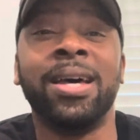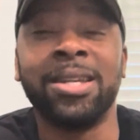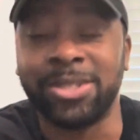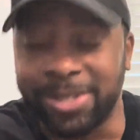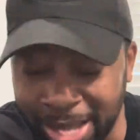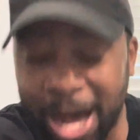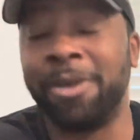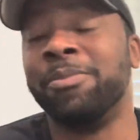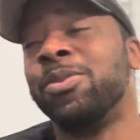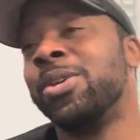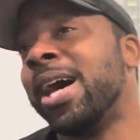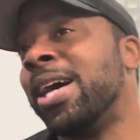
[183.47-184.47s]
So
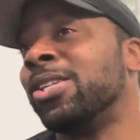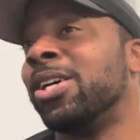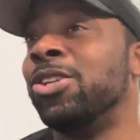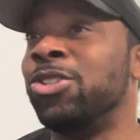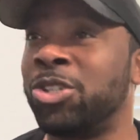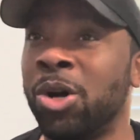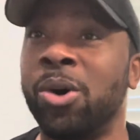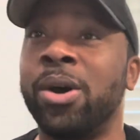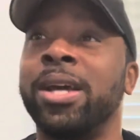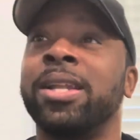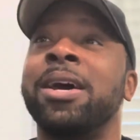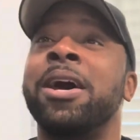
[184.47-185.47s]
you guys
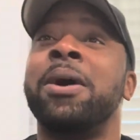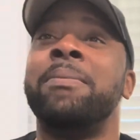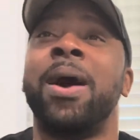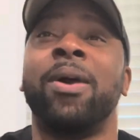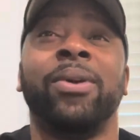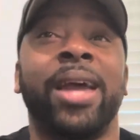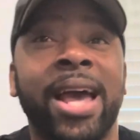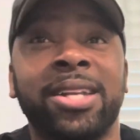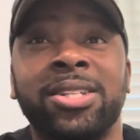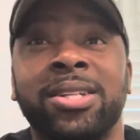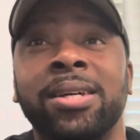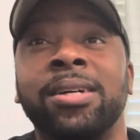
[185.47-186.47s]
enjoyed my
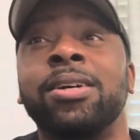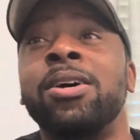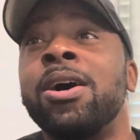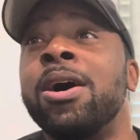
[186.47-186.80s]
reaction to